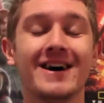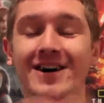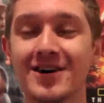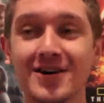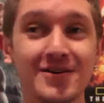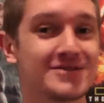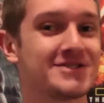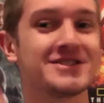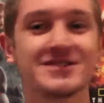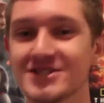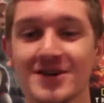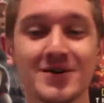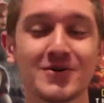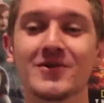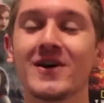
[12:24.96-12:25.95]
Oh, it was just
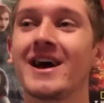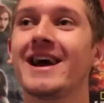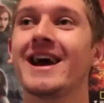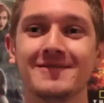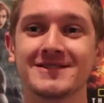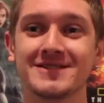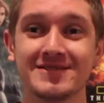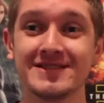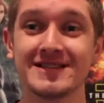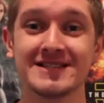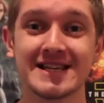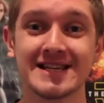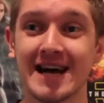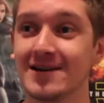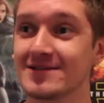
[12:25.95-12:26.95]
so great. And as soon as he
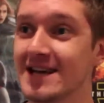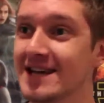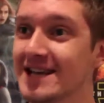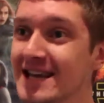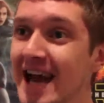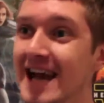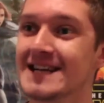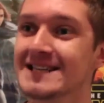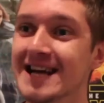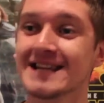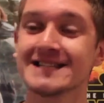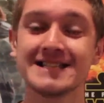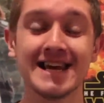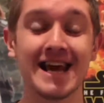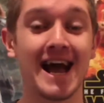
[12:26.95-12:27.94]
said that, I was like, yes,
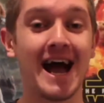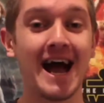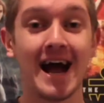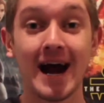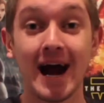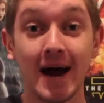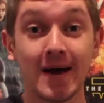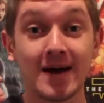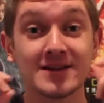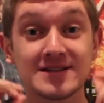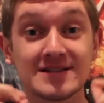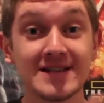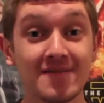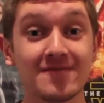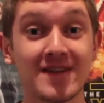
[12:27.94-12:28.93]
that's it. And I
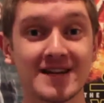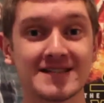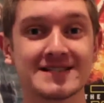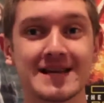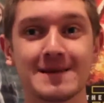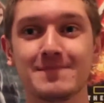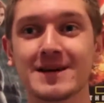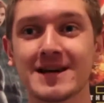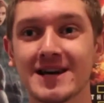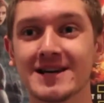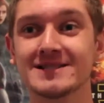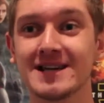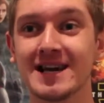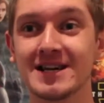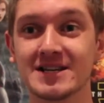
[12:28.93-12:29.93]
just loved that scene
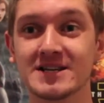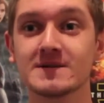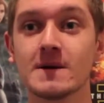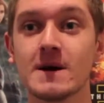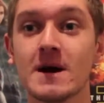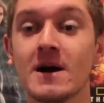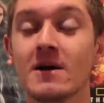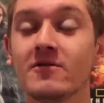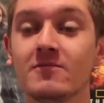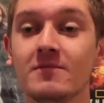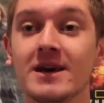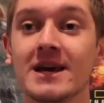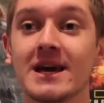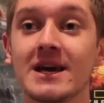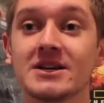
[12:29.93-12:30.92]
because it just, for
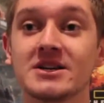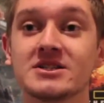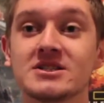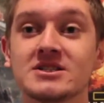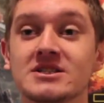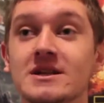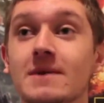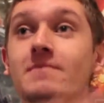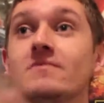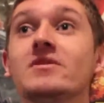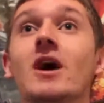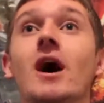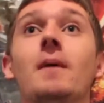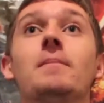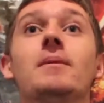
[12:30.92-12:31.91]
me, it just summed
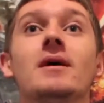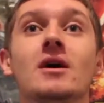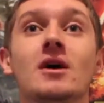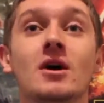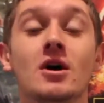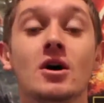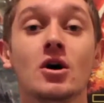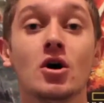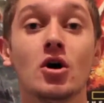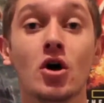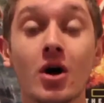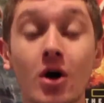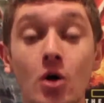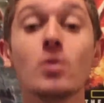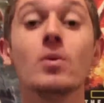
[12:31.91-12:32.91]
up
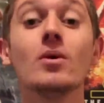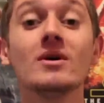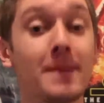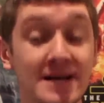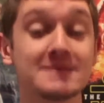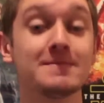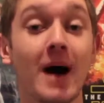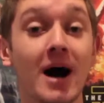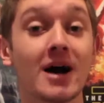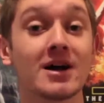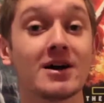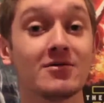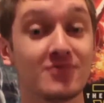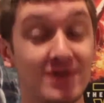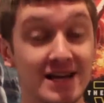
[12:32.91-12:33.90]
who Peter
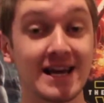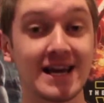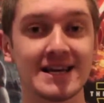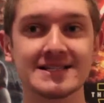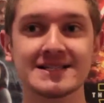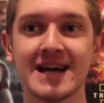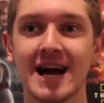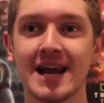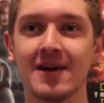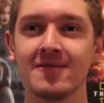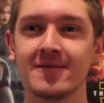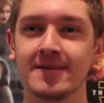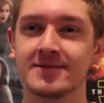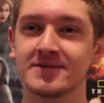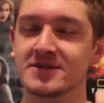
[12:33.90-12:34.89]
Parker really is, and I
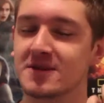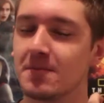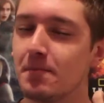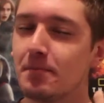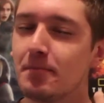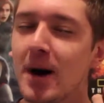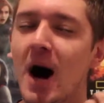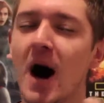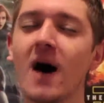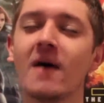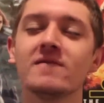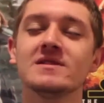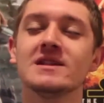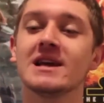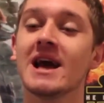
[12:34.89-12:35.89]
think it was just a
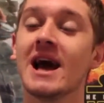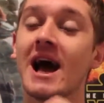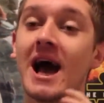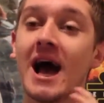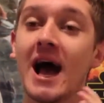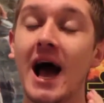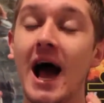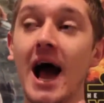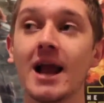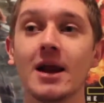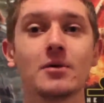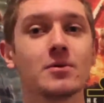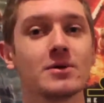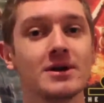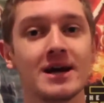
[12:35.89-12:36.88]
perfectly
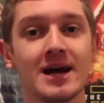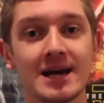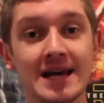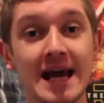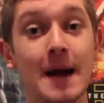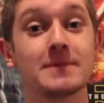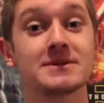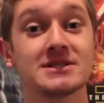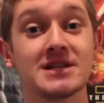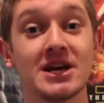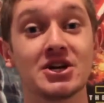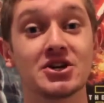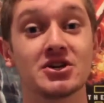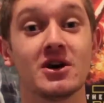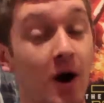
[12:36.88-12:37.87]
eloquent
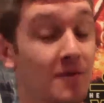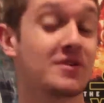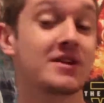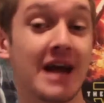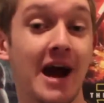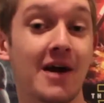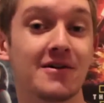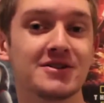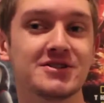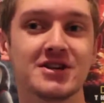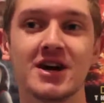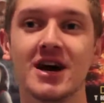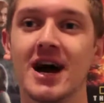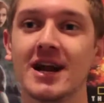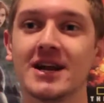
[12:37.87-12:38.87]
encapsulation of the character,
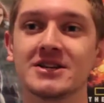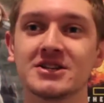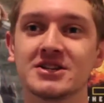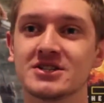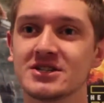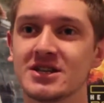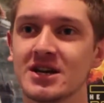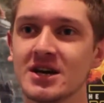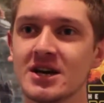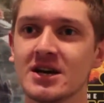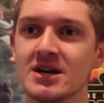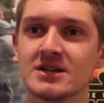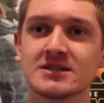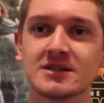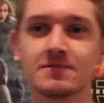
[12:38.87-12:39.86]
and it just
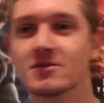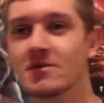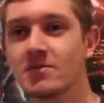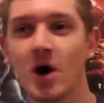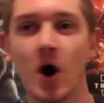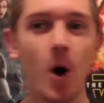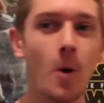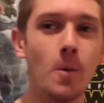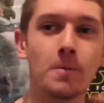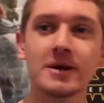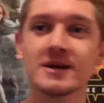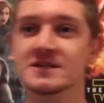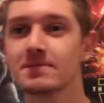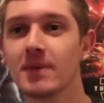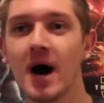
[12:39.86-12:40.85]
summed up the whole
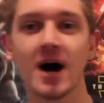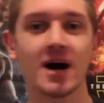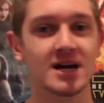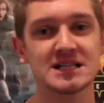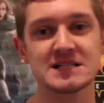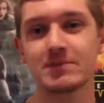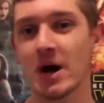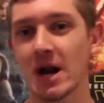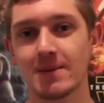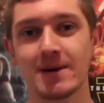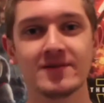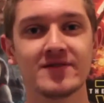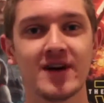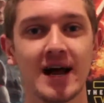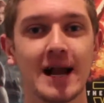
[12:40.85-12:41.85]
Peter Parker
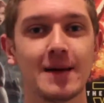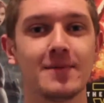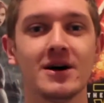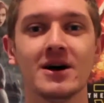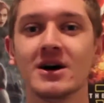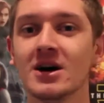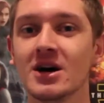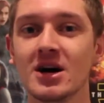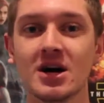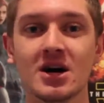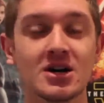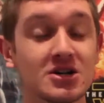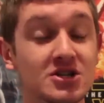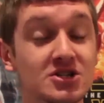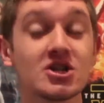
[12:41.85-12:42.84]
Spider-Man dilemma
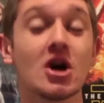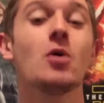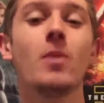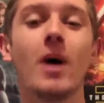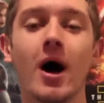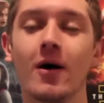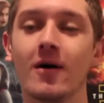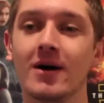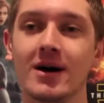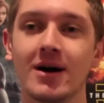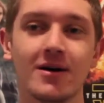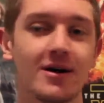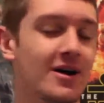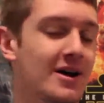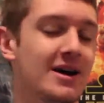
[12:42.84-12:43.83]
so well.
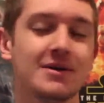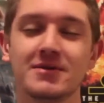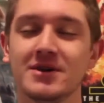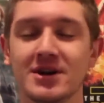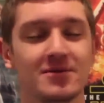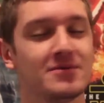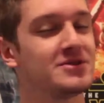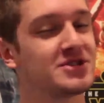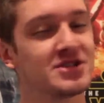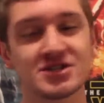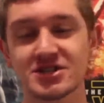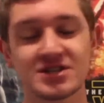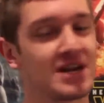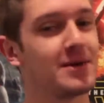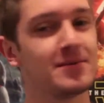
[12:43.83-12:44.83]

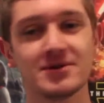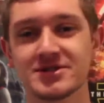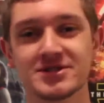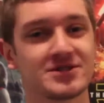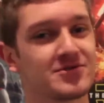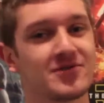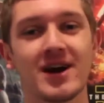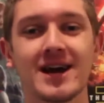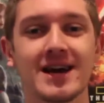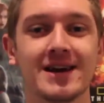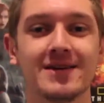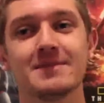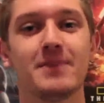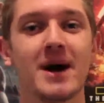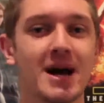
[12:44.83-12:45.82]
It was great.
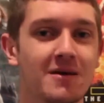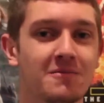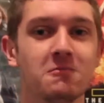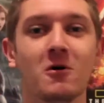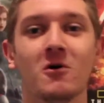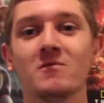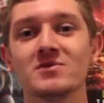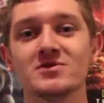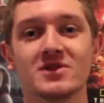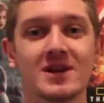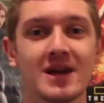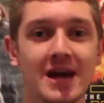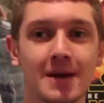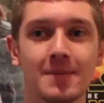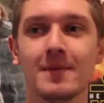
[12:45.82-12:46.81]
The back and forth between
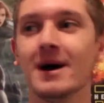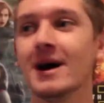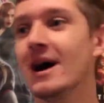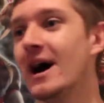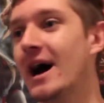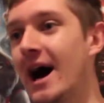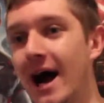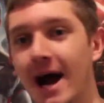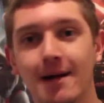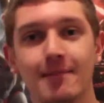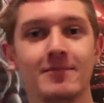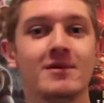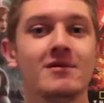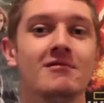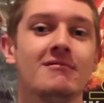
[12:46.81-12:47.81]
him
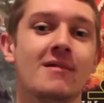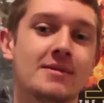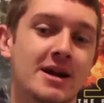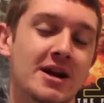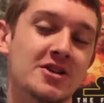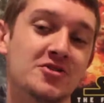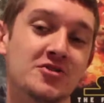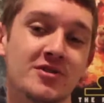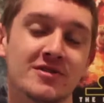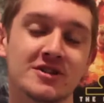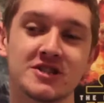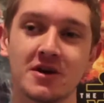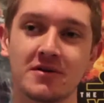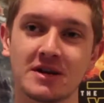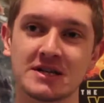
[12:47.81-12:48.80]
and Robert Downey Jr.
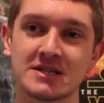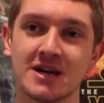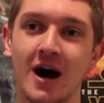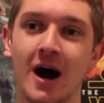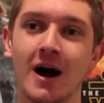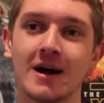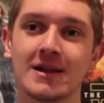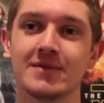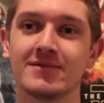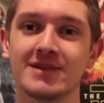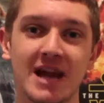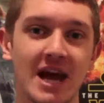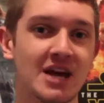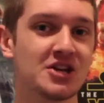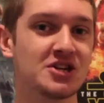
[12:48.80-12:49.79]
as Tony Stark and the
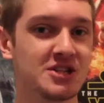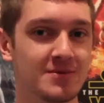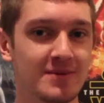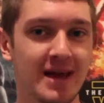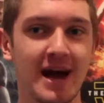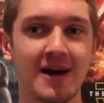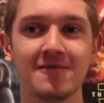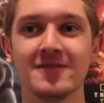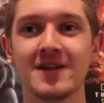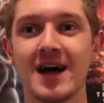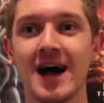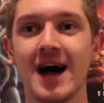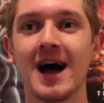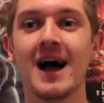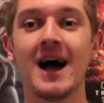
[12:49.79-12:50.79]
relationship they have
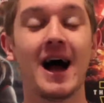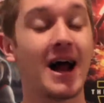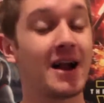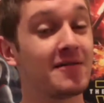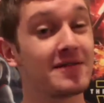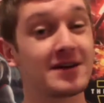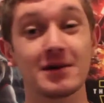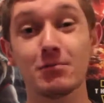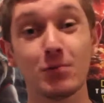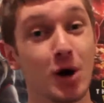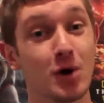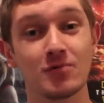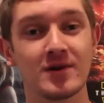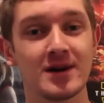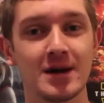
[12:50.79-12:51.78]
there, and I think it
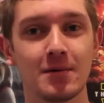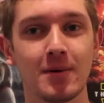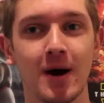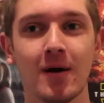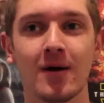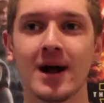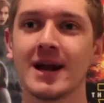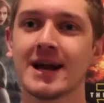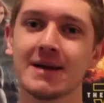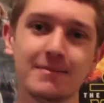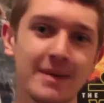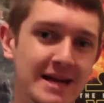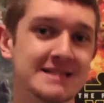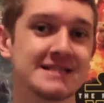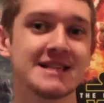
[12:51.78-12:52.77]
worked really well. I think it
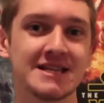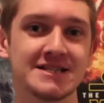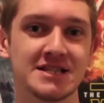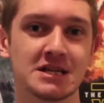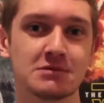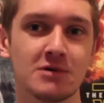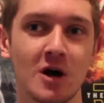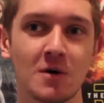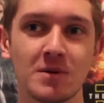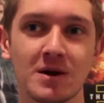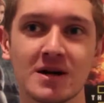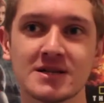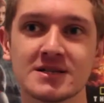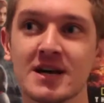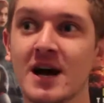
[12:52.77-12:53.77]
made sense as well
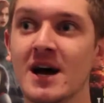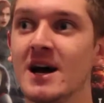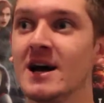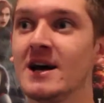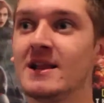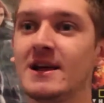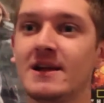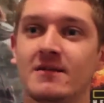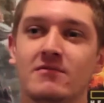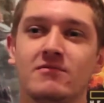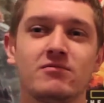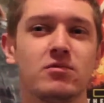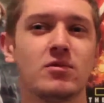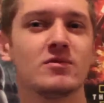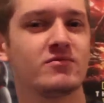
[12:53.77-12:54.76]
because
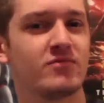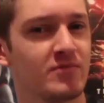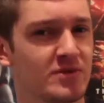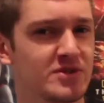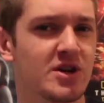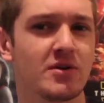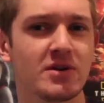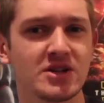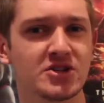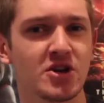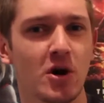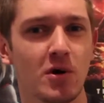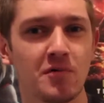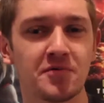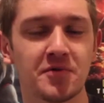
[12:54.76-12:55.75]
from what Tony's
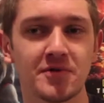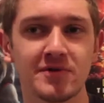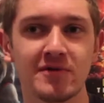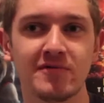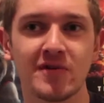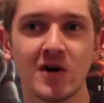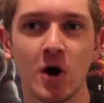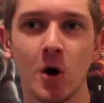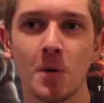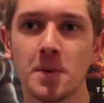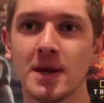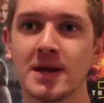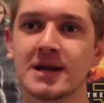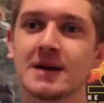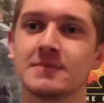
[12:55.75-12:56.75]
going through in the film, and
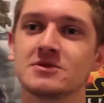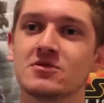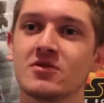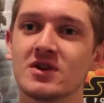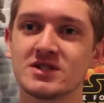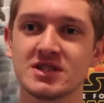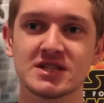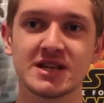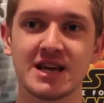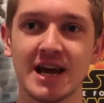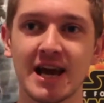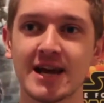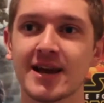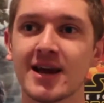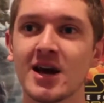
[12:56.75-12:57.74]
then he comes across this
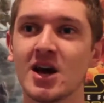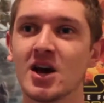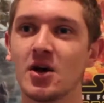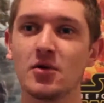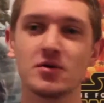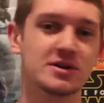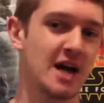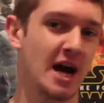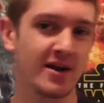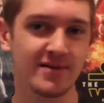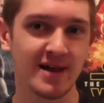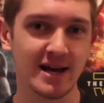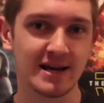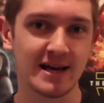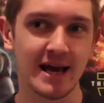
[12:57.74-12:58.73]
kid who was kind of
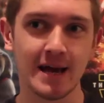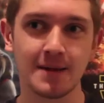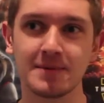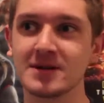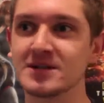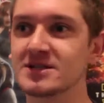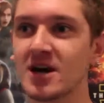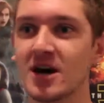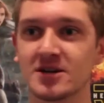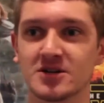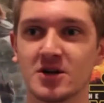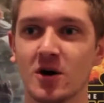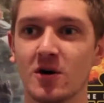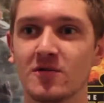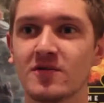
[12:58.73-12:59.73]
like him. He started
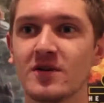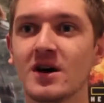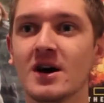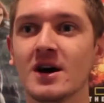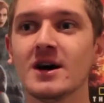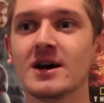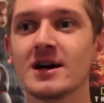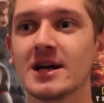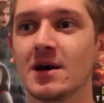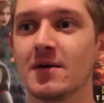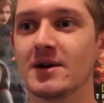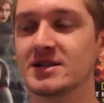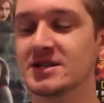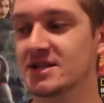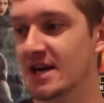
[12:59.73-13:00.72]
off,
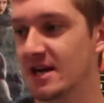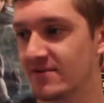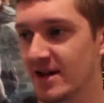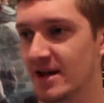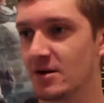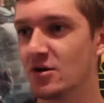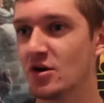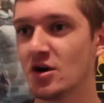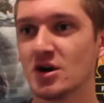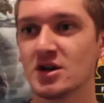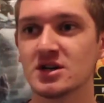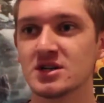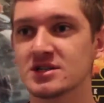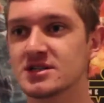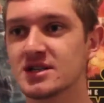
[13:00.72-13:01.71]
as this kind of like
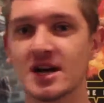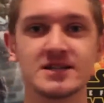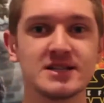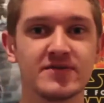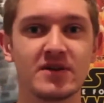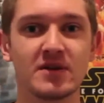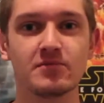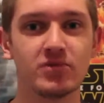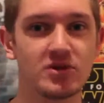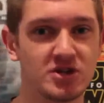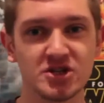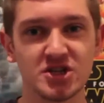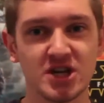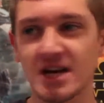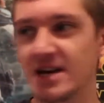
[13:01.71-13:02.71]
scientific
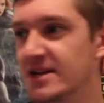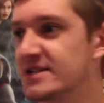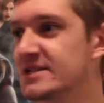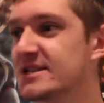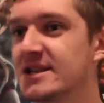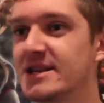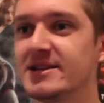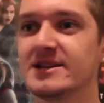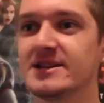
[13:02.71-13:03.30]
prodigy, this